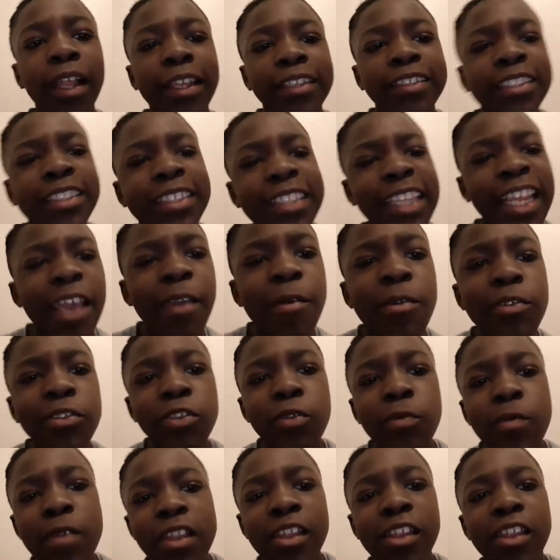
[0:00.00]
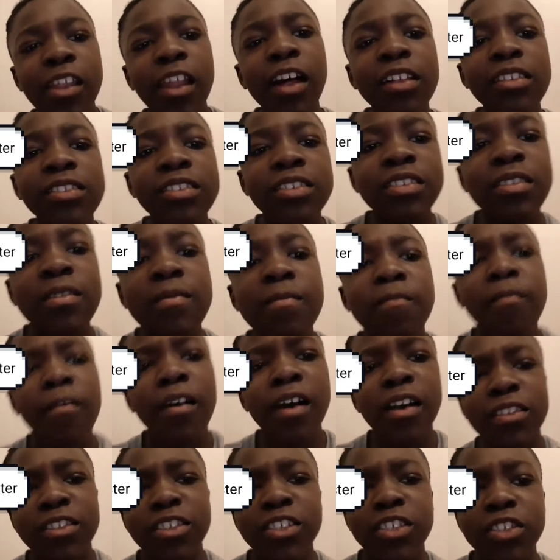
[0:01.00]
today we're doing London
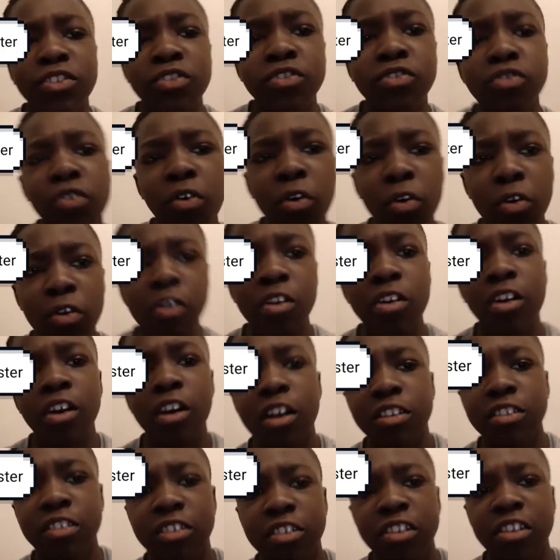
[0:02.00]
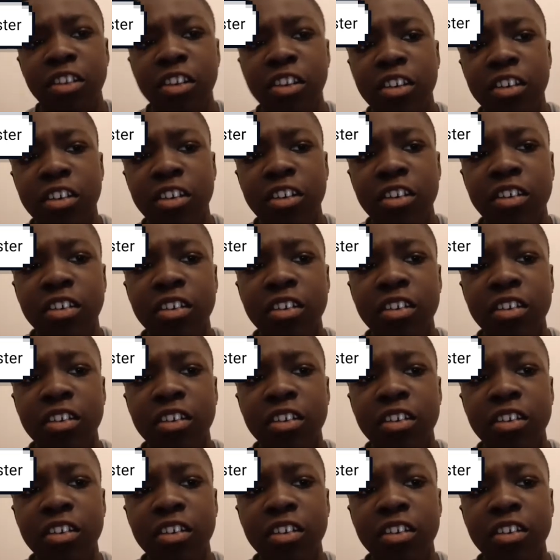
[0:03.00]
versus Doncaster.